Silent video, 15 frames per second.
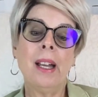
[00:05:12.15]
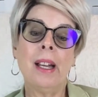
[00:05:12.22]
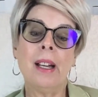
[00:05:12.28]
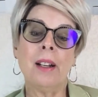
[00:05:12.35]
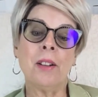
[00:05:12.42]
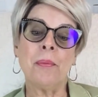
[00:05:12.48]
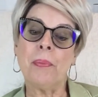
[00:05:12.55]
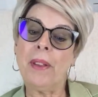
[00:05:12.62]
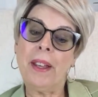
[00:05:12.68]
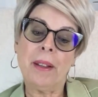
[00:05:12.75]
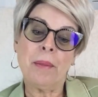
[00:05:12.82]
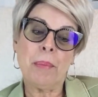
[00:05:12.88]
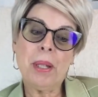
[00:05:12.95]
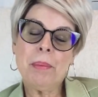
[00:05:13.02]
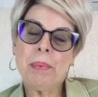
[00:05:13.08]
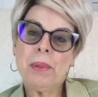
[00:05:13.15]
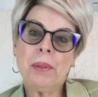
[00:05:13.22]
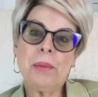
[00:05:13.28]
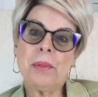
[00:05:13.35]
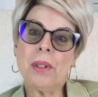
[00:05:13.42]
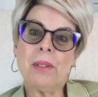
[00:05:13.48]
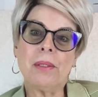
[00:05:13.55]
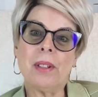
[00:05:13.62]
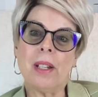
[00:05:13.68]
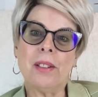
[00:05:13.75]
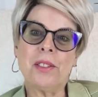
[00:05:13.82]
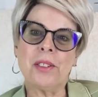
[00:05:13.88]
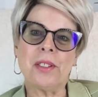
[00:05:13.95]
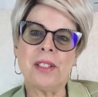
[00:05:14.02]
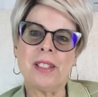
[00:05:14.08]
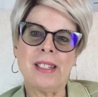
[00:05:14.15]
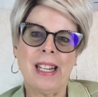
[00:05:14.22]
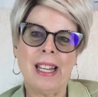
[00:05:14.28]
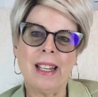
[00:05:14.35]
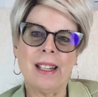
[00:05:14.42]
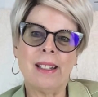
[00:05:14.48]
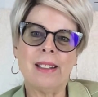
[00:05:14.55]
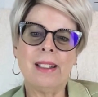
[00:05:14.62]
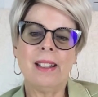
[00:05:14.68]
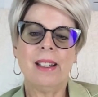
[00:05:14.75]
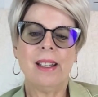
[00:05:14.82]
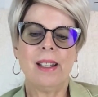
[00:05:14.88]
And people who don't understand